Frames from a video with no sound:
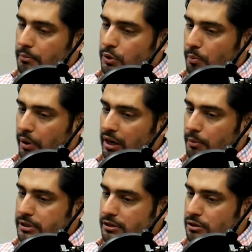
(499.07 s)
your brain
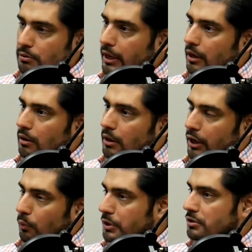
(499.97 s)
almost has to do like
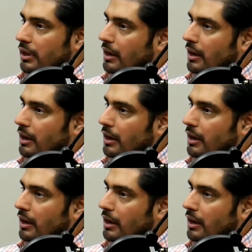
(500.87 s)
a restart.